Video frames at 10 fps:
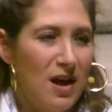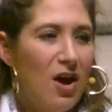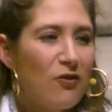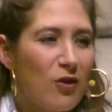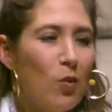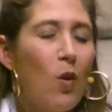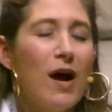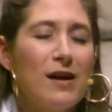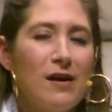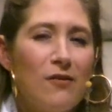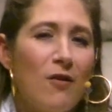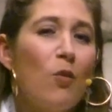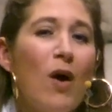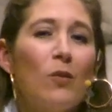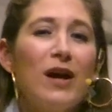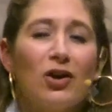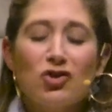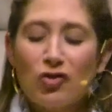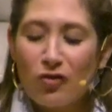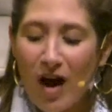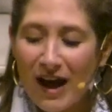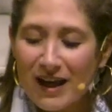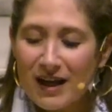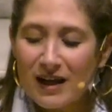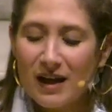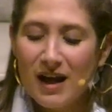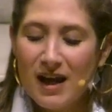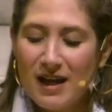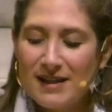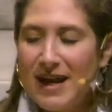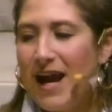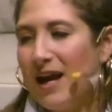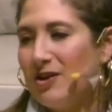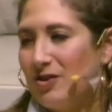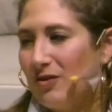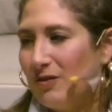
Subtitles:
from what we are trying to handle.